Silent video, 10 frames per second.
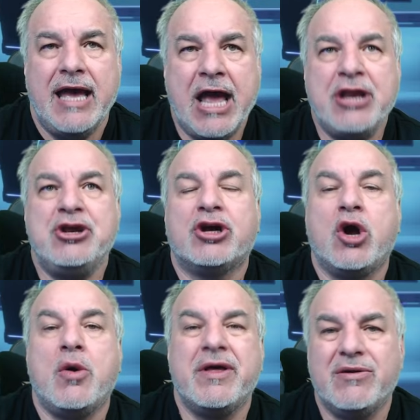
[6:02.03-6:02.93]
and you're
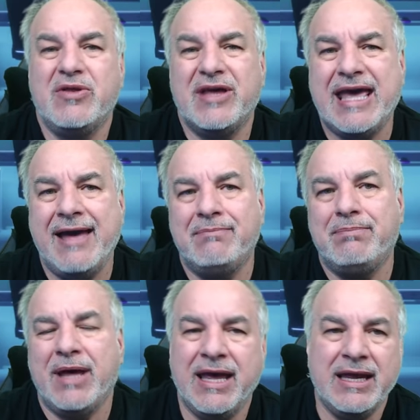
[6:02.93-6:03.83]
going through the
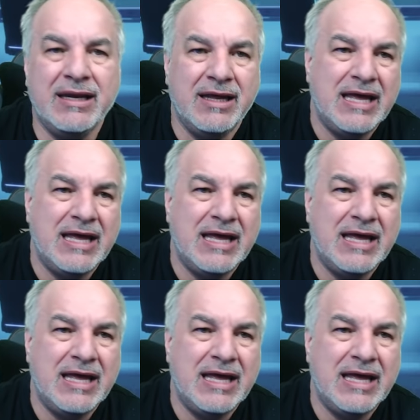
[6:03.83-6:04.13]
campaign